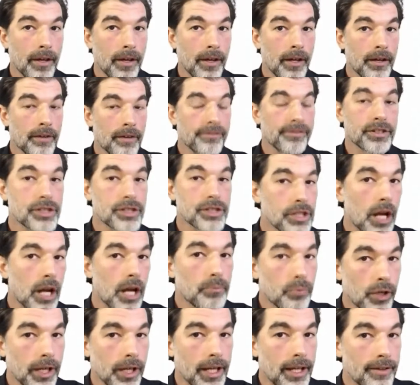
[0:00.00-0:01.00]
for some
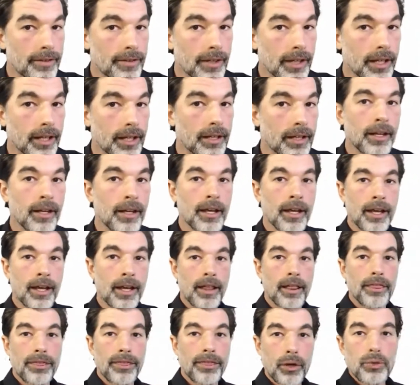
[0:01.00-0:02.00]
reason,
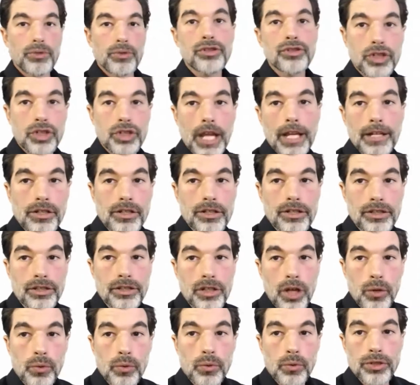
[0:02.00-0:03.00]
those changes
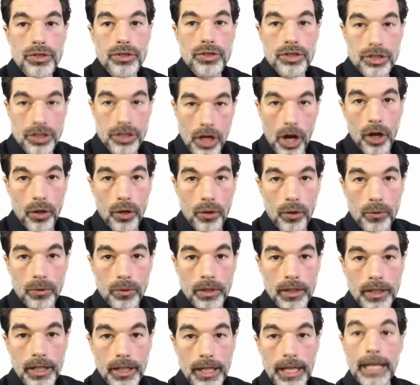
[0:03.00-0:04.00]
don't show
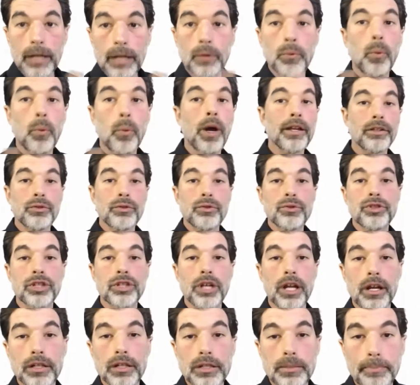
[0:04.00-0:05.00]
in what you
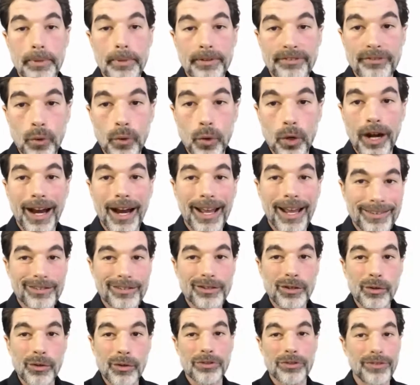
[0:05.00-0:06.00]
shared before. And
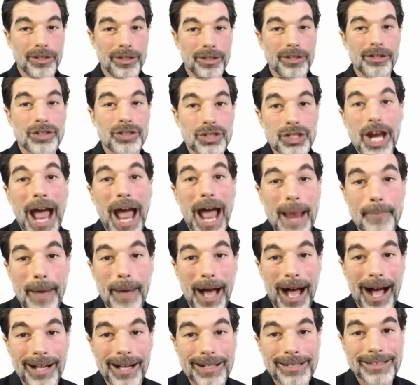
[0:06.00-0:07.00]
so your chat
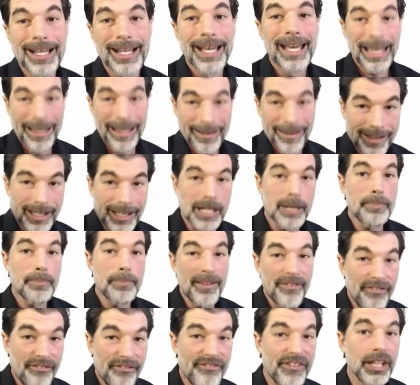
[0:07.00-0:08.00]
box is going to be
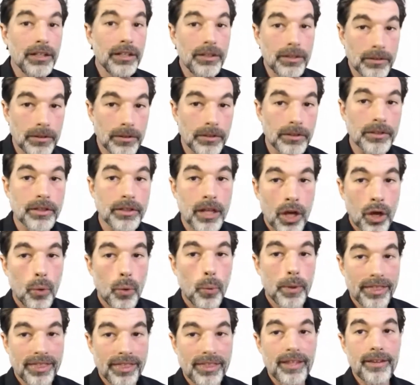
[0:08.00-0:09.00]
filled
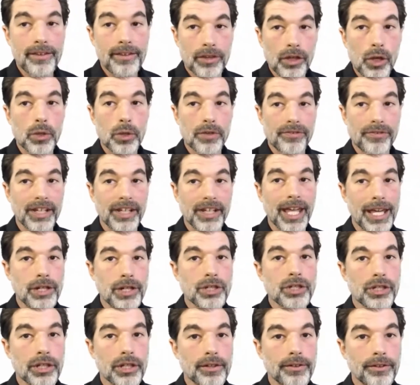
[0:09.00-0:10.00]
with these
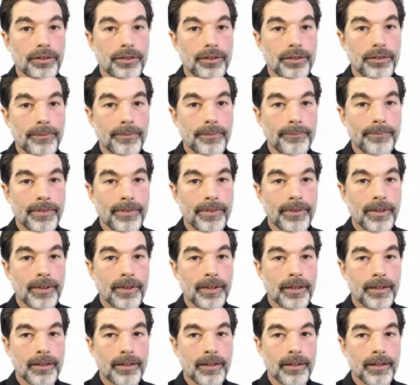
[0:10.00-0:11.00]
notifications.
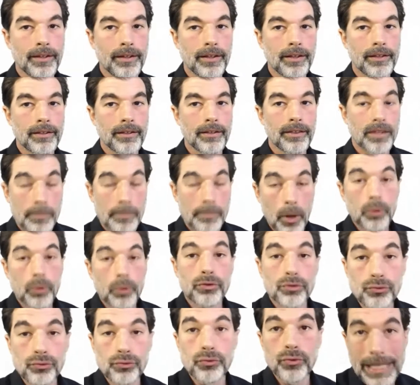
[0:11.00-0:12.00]
The
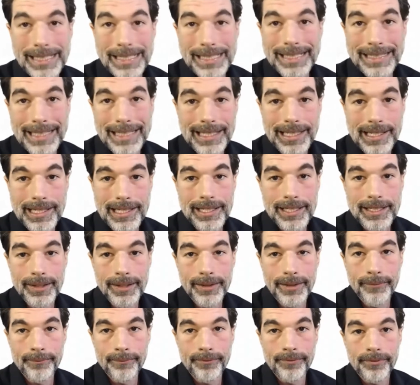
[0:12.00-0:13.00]
most recent
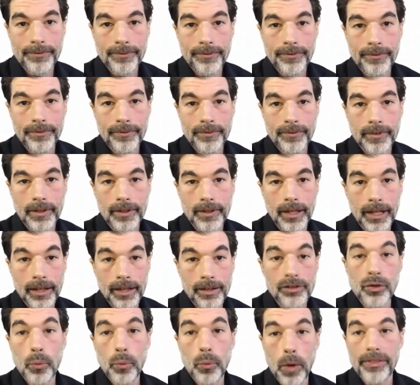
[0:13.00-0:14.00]
is
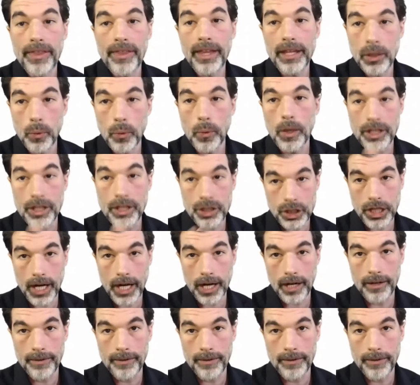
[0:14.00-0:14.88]
the one that you want to share.